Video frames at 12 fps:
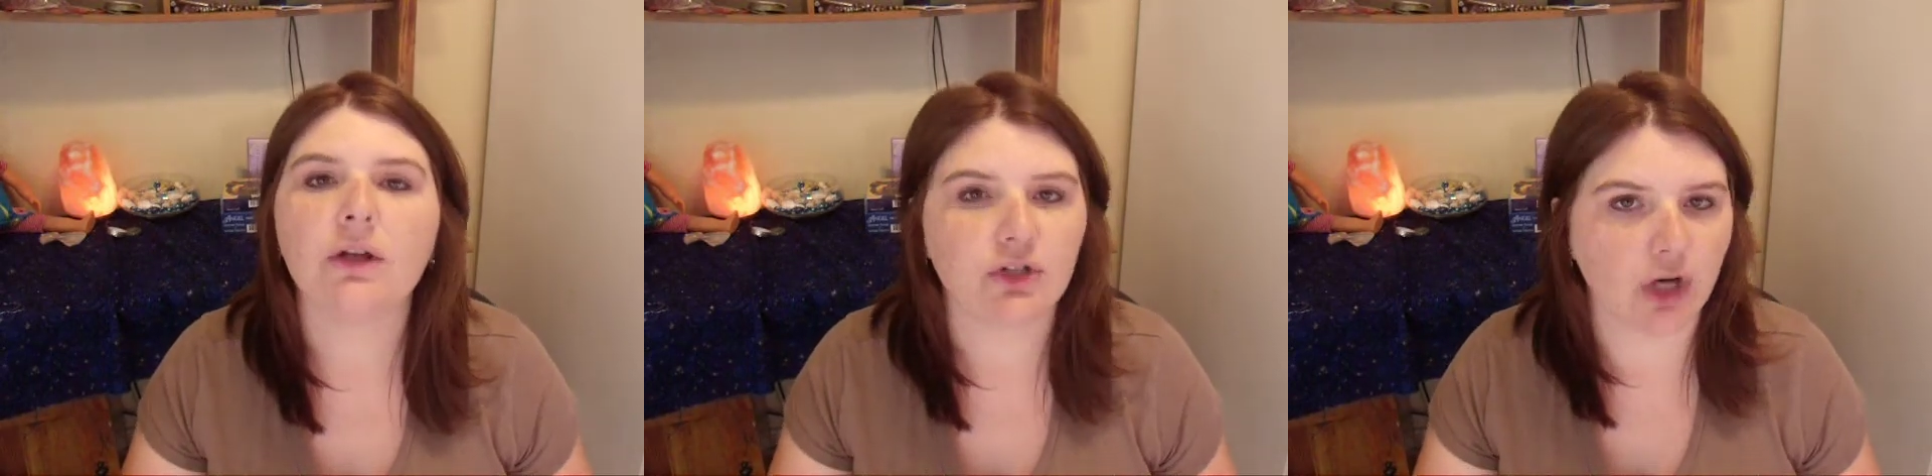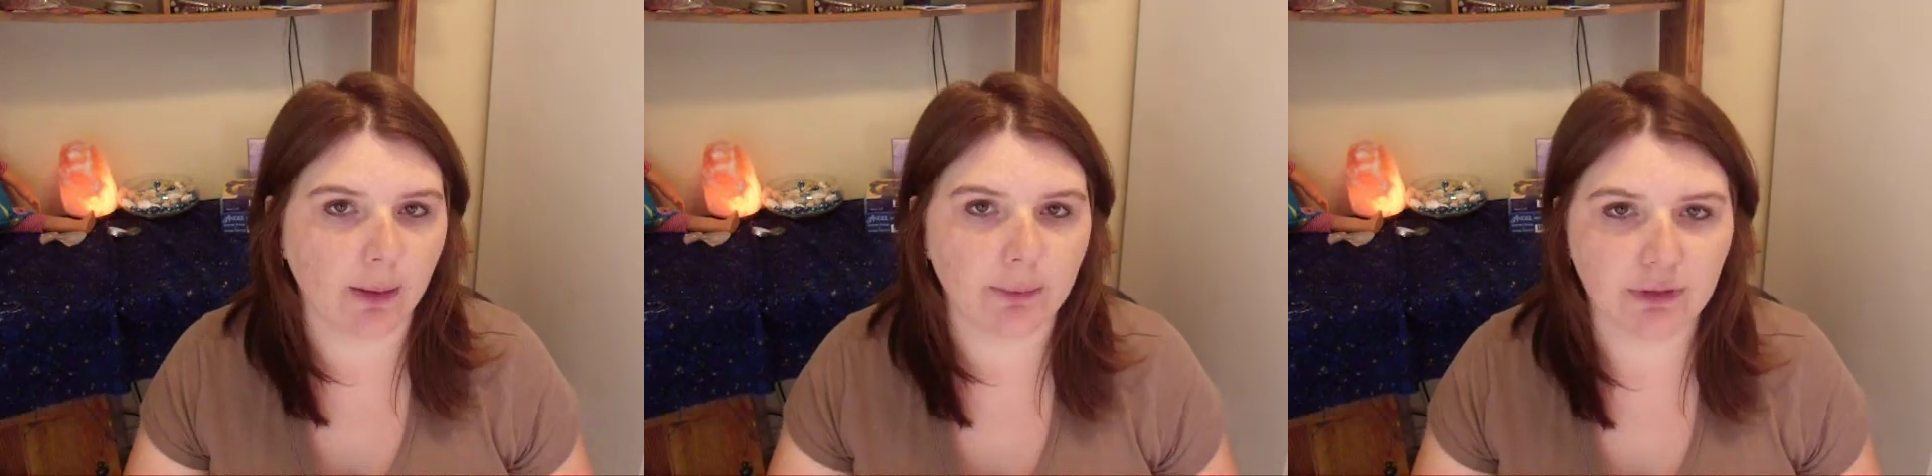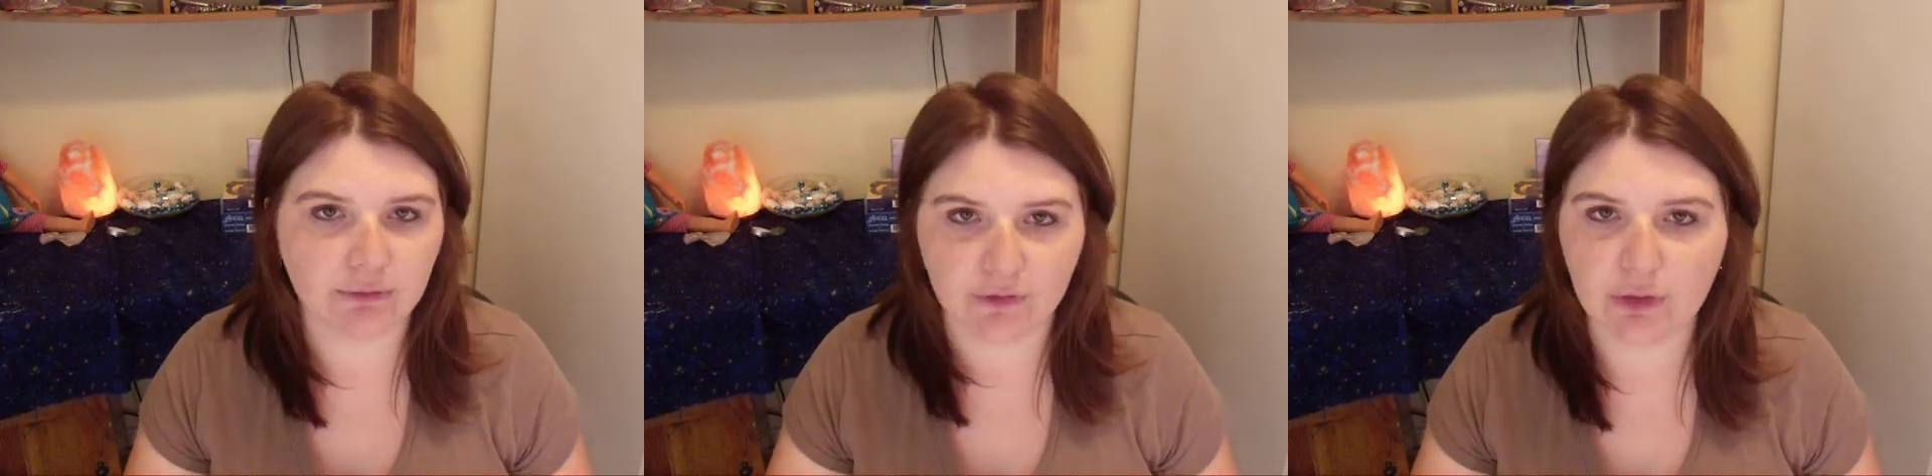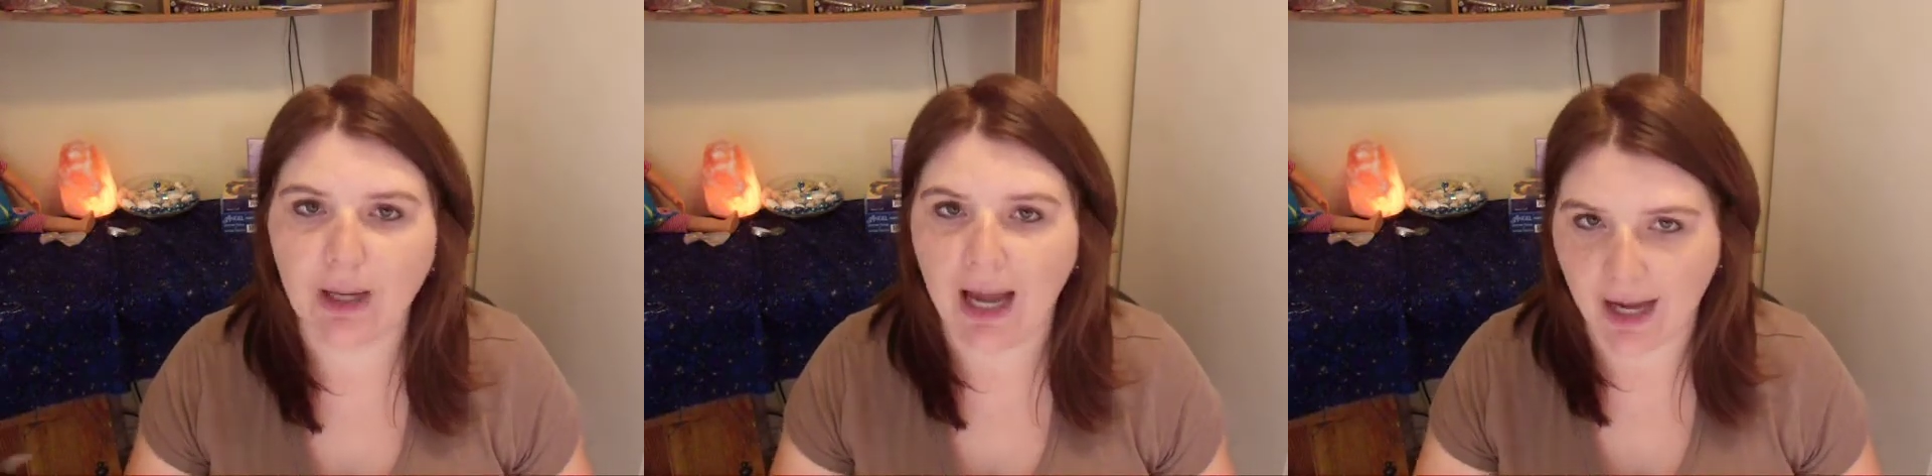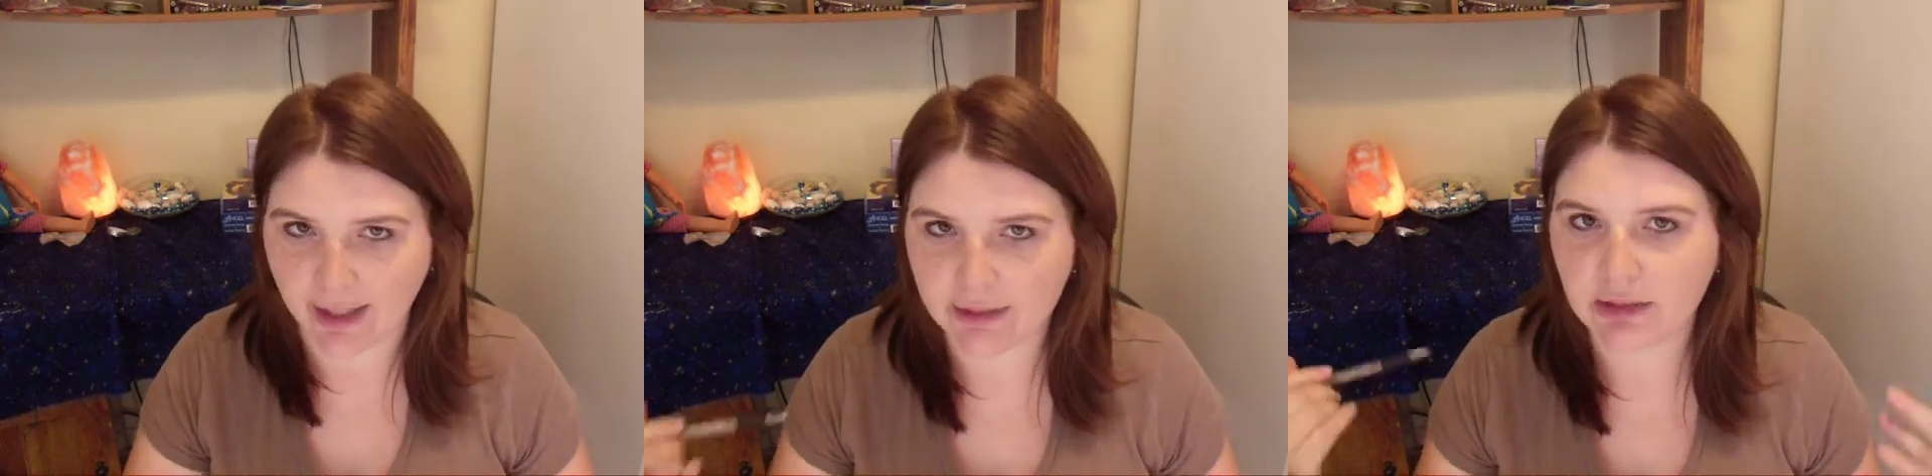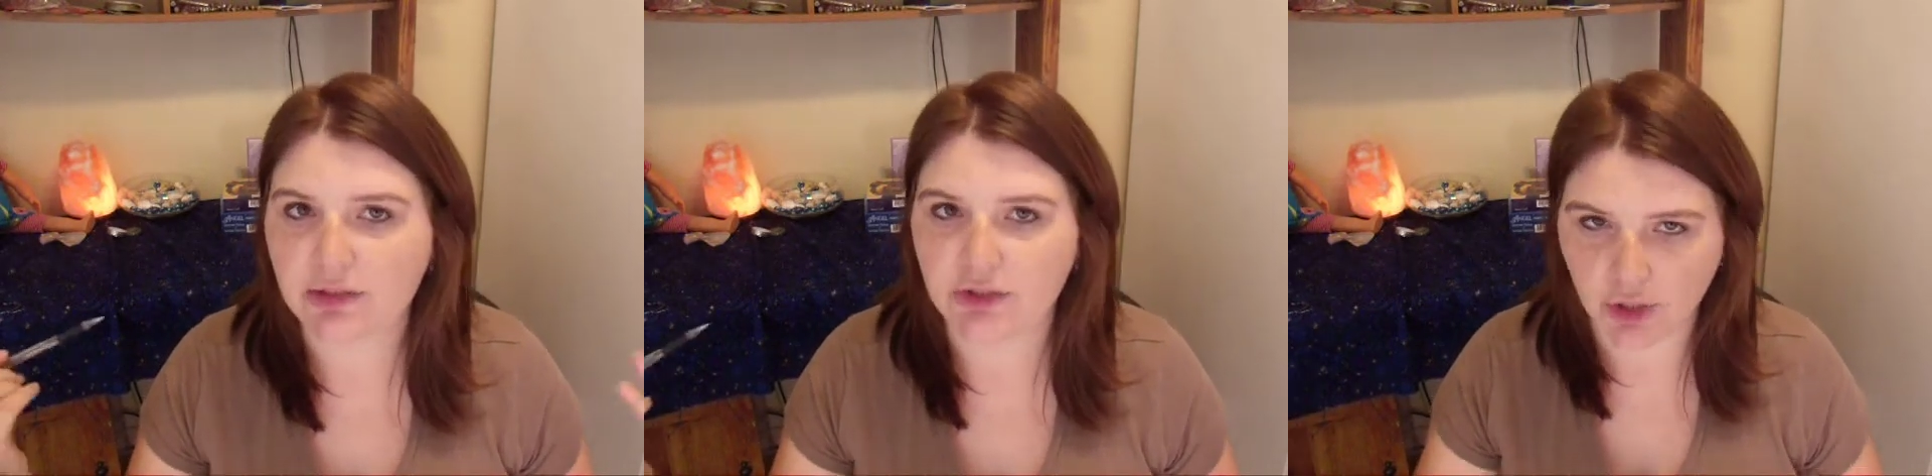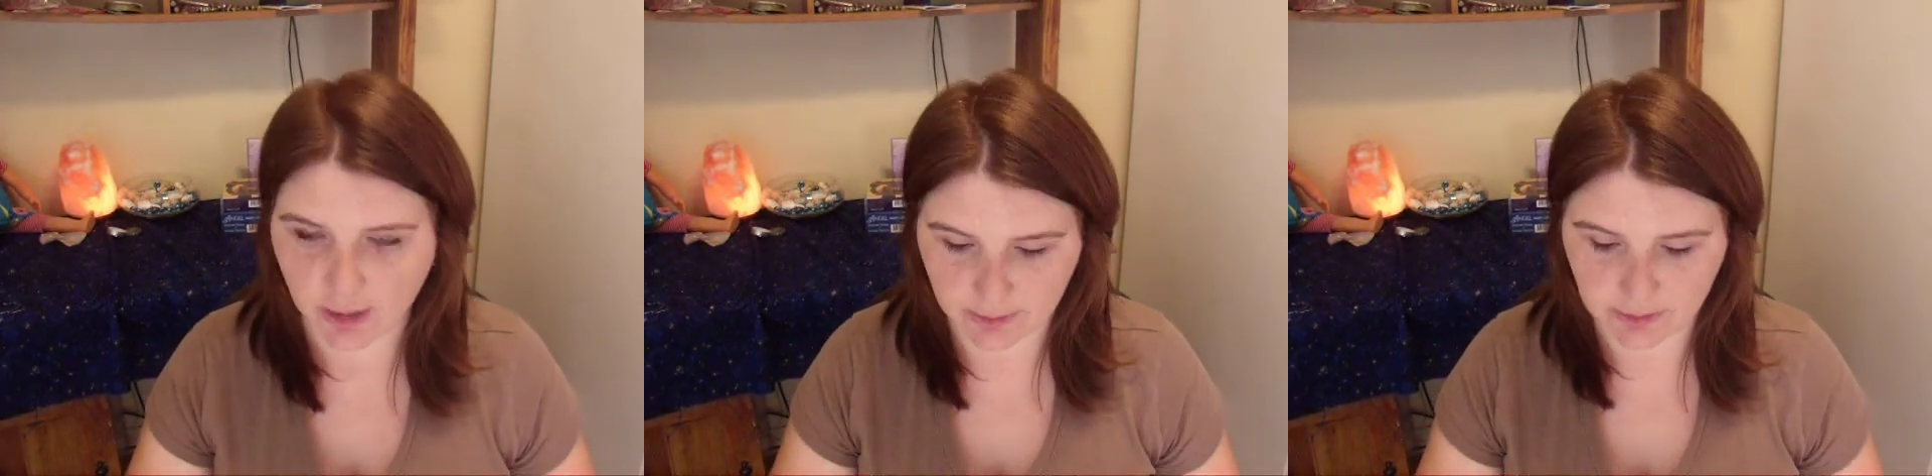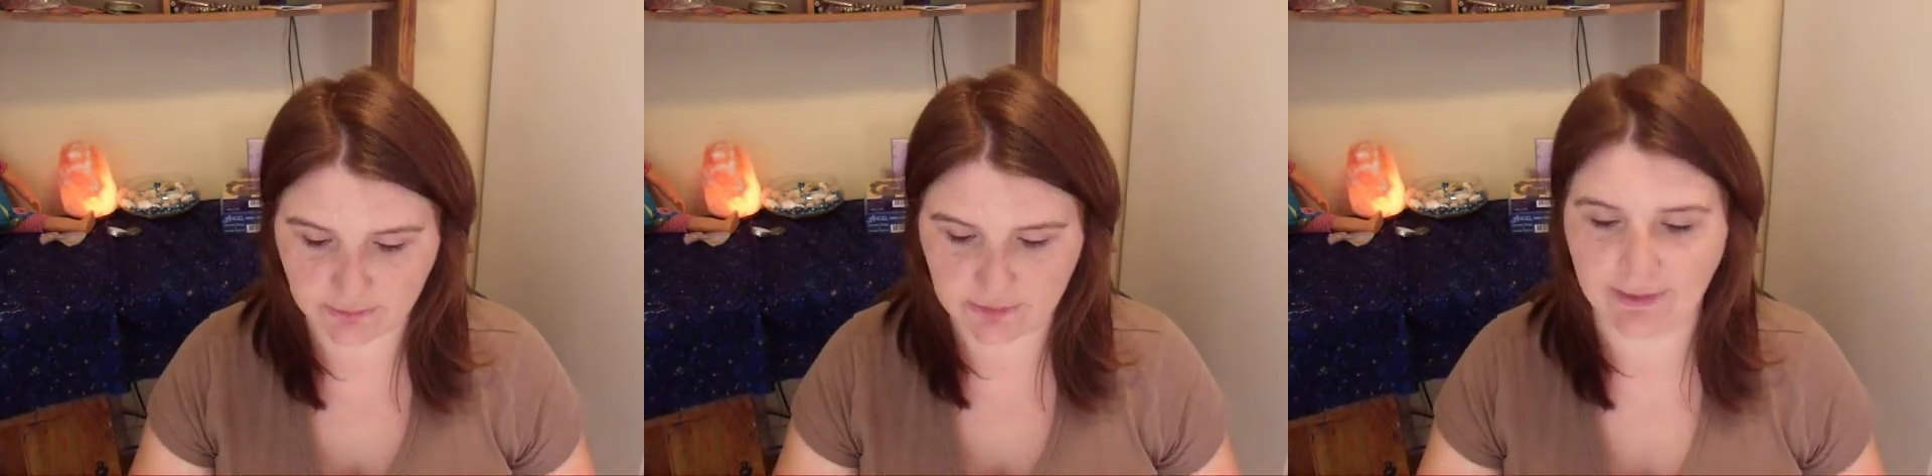Job interview at, job
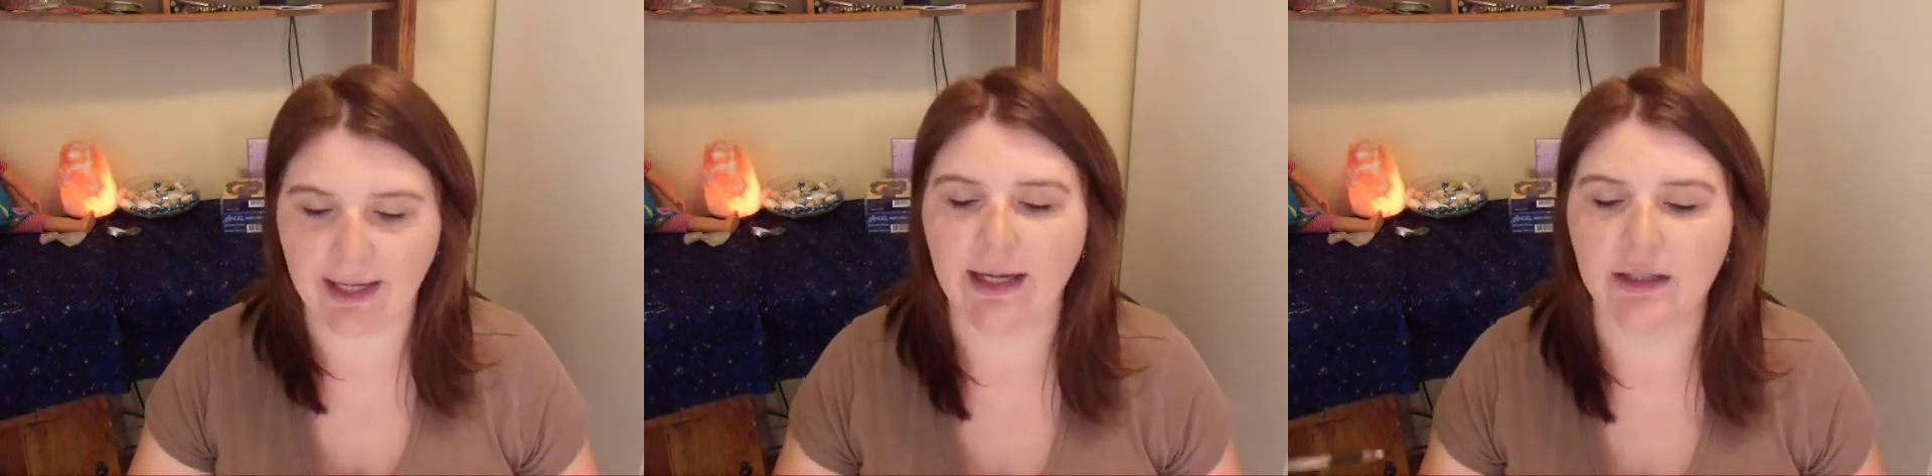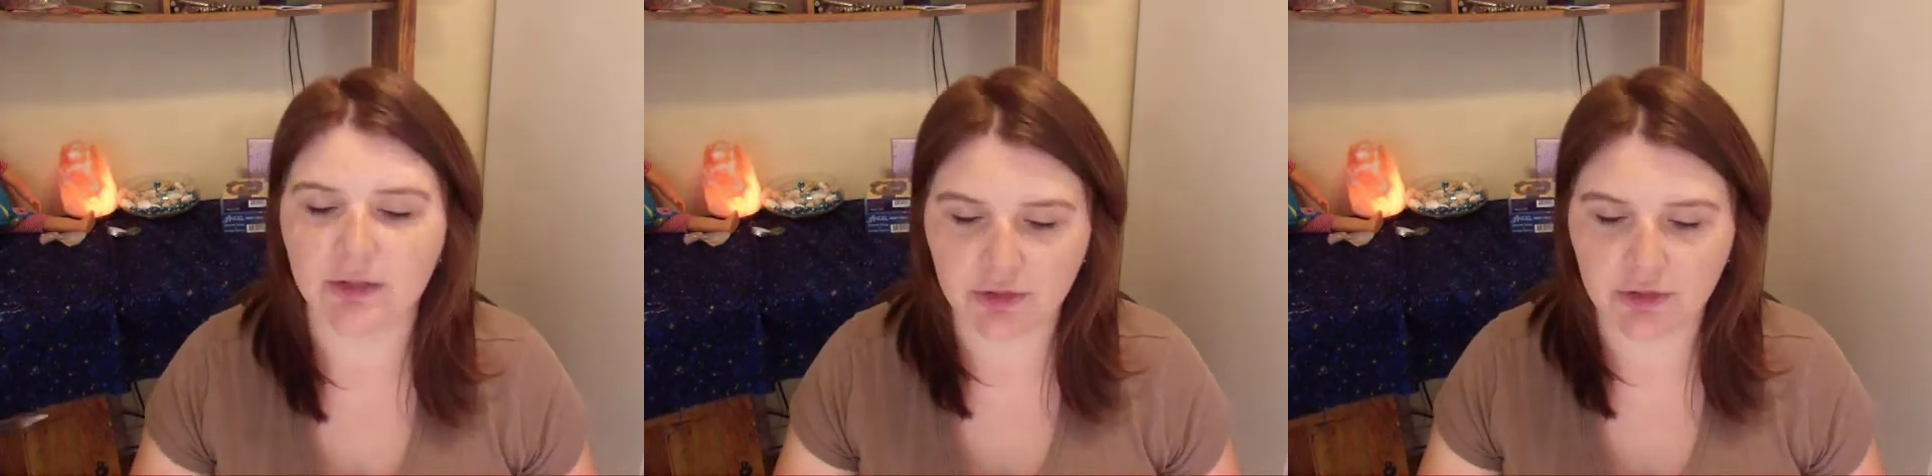interview at,